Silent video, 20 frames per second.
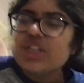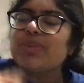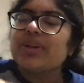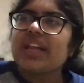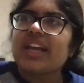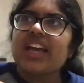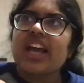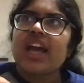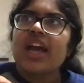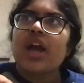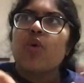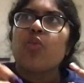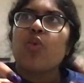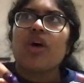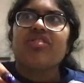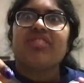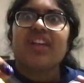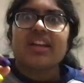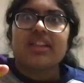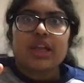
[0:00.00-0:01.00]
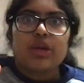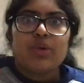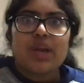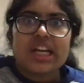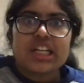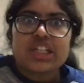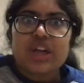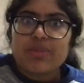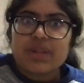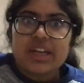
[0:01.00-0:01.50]
But like one thing that you
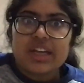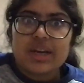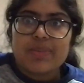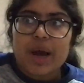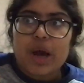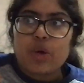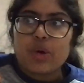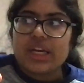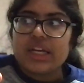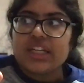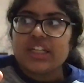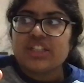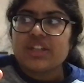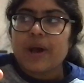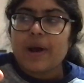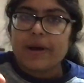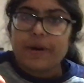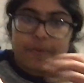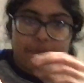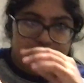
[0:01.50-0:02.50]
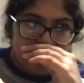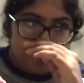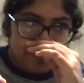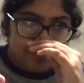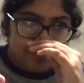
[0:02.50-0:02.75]
can't stop thinking about is the